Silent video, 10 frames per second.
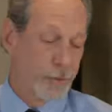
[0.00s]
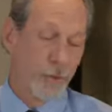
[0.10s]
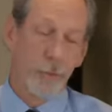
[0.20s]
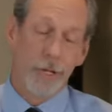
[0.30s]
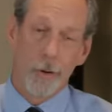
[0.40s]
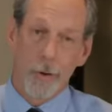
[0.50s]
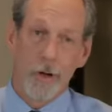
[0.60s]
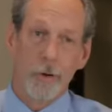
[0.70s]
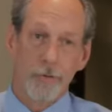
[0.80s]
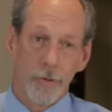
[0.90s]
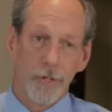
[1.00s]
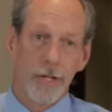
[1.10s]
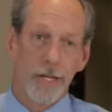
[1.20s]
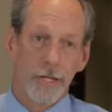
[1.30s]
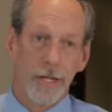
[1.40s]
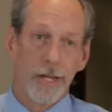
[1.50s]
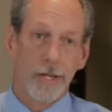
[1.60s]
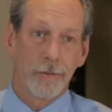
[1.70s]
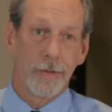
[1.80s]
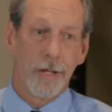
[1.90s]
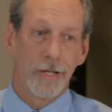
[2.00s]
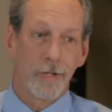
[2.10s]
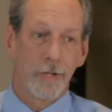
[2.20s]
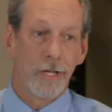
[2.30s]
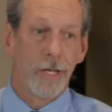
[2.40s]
So we go all over the state to handle cases.